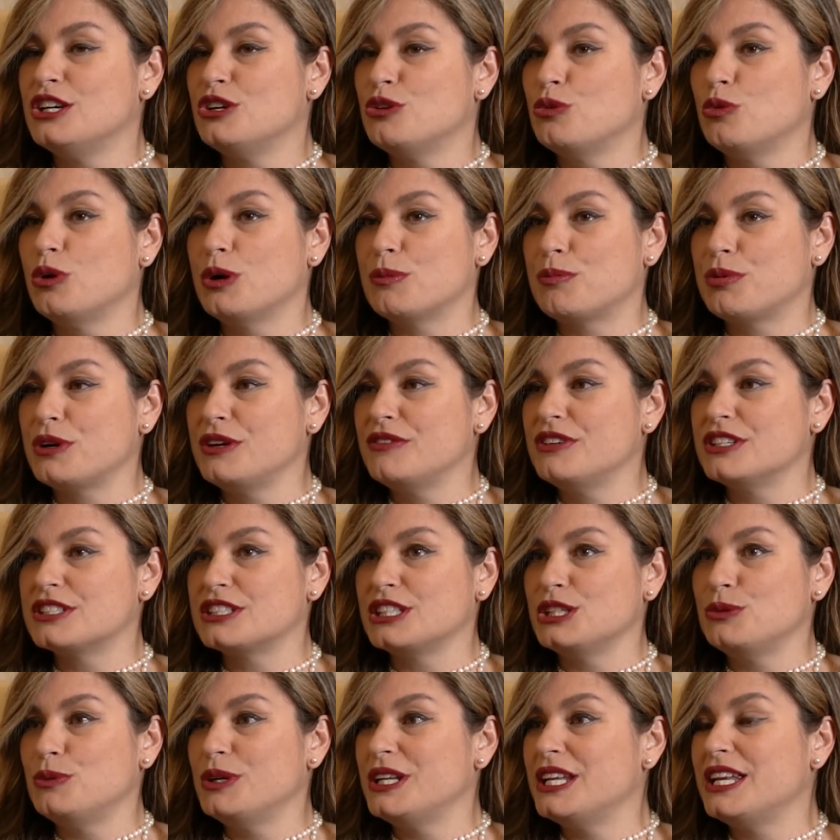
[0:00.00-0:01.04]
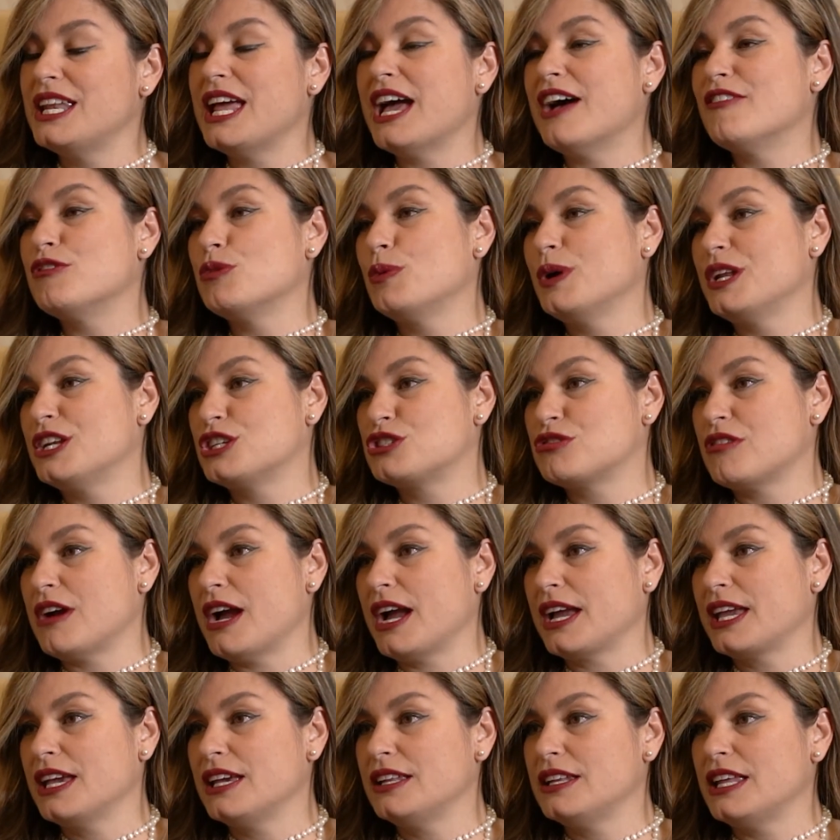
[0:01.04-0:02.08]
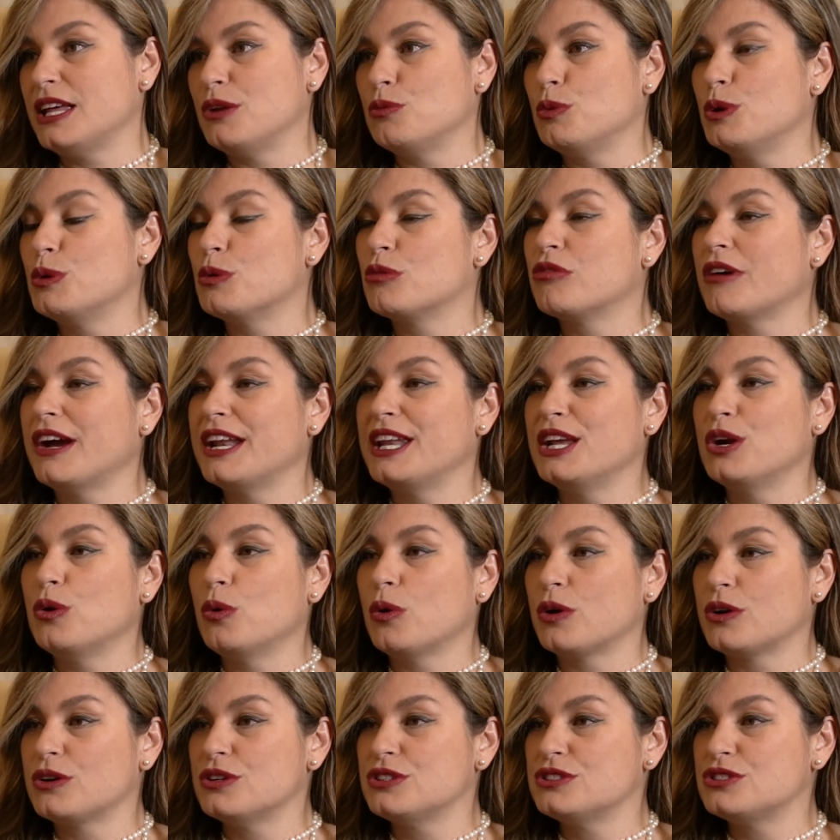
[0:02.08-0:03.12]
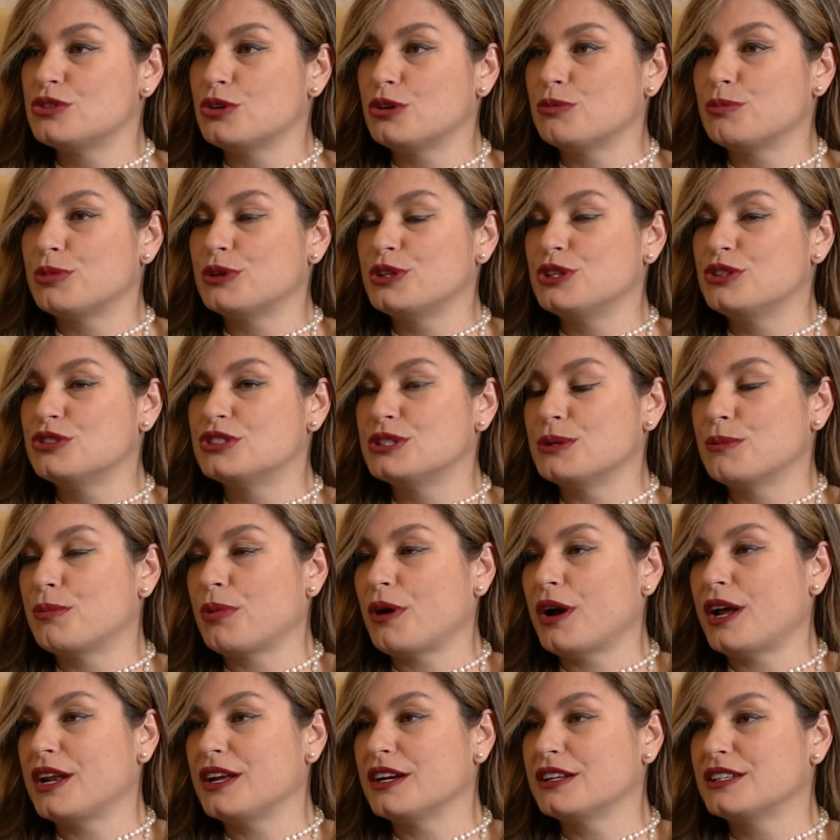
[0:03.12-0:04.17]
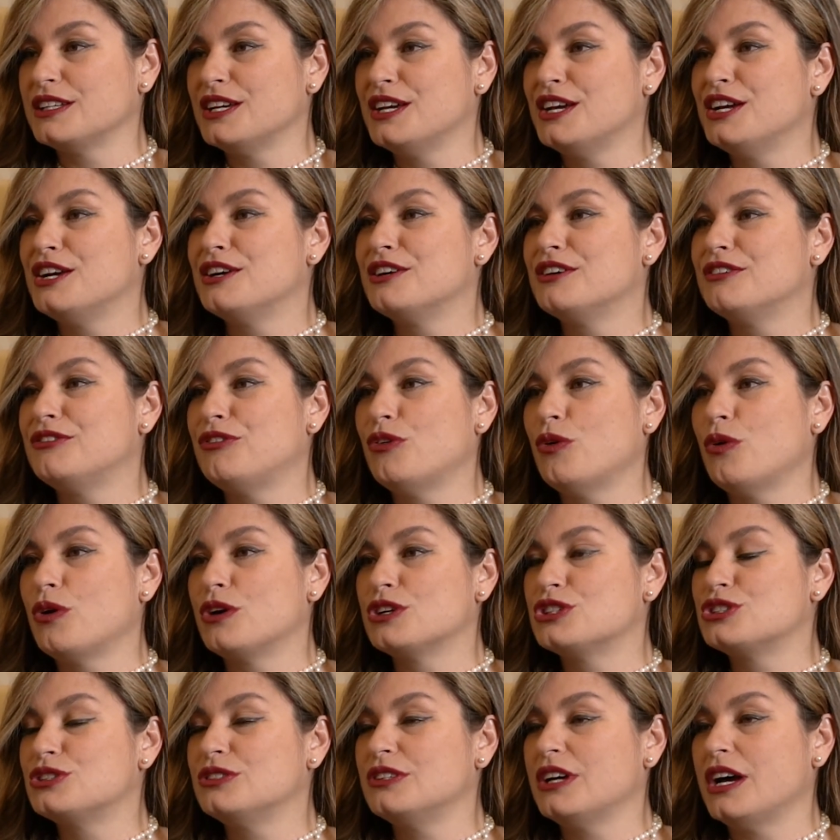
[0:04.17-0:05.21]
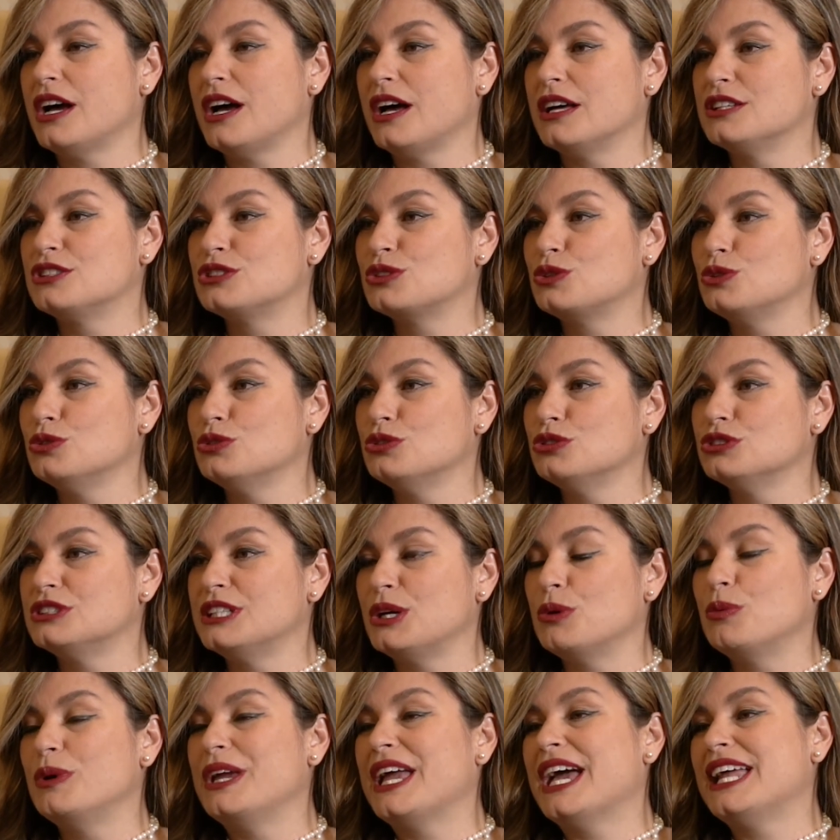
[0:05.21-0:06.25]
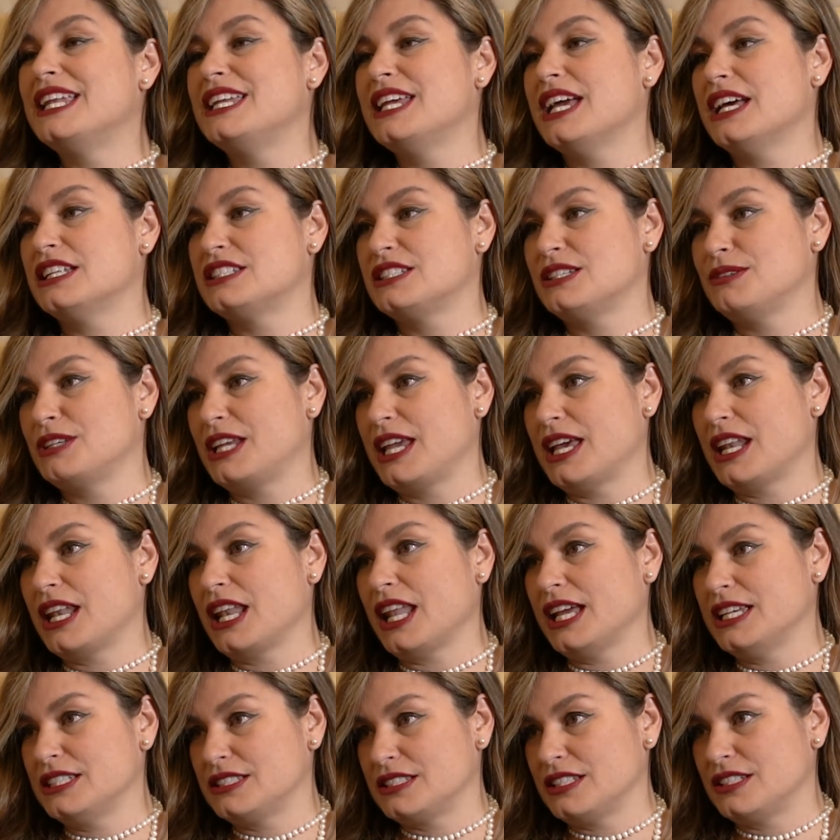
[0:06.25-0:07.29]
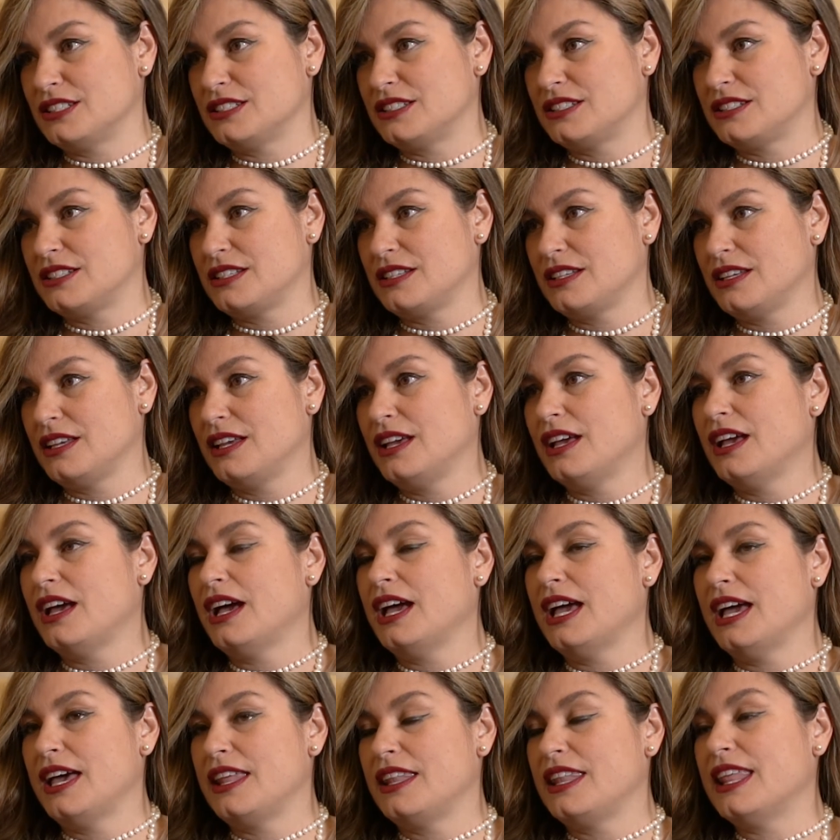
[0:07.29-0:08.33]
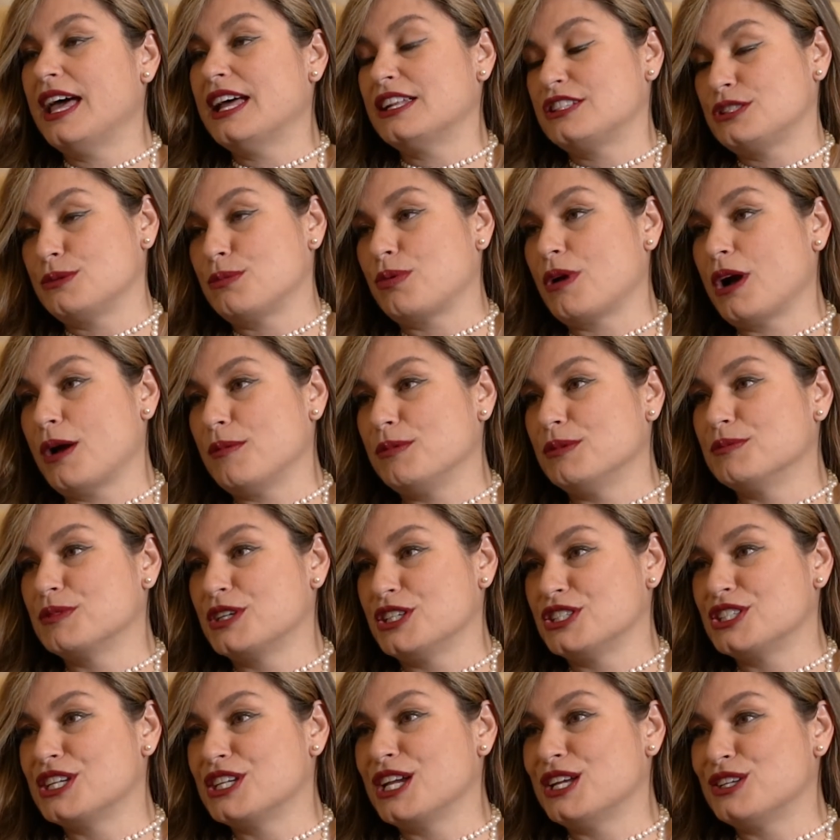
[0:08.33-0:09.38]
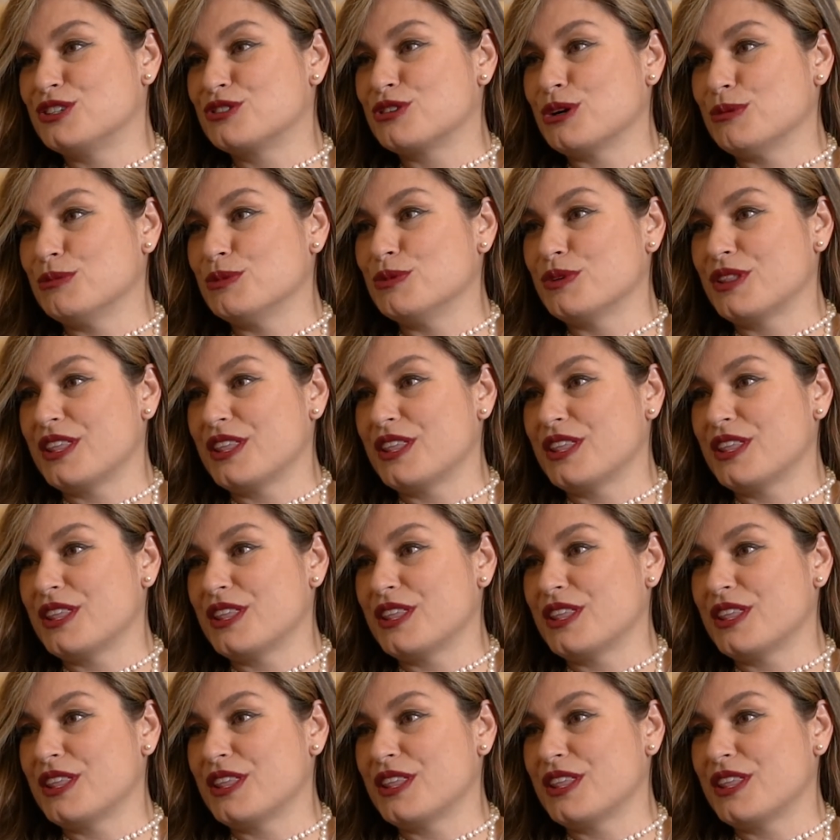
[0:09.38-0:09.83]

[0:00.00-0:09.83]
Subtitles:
Where previously we didn't have a way to track it, and we were writing orders or producing product for schools that we had yet to get licensed. And that's a problem because you get in trouble with